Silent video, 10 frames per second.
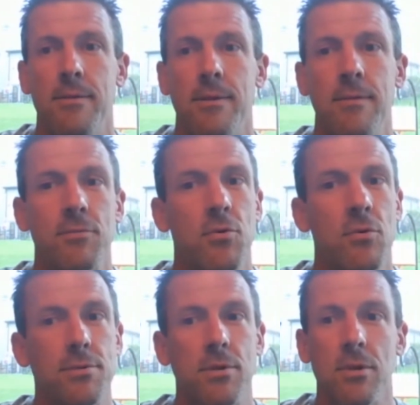
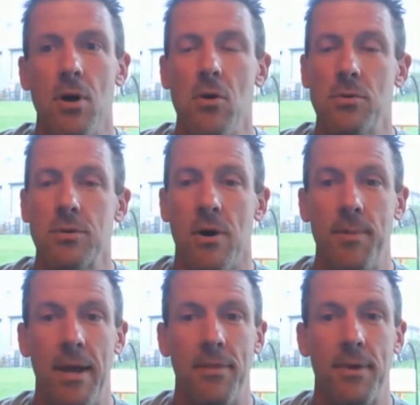Inventory is still low. So,
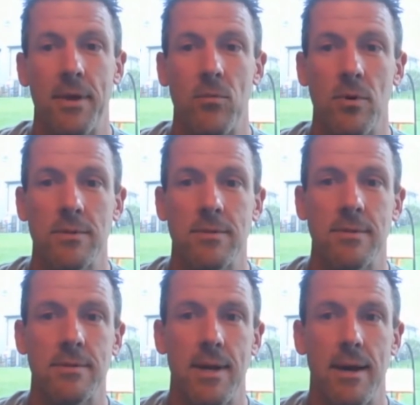I mean, I think once
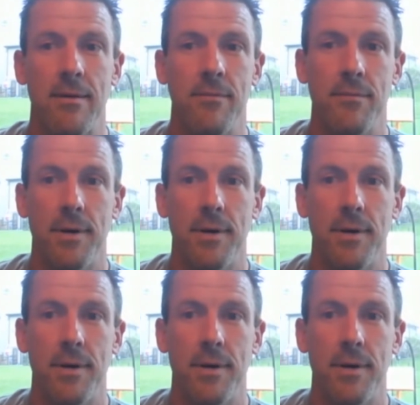this kind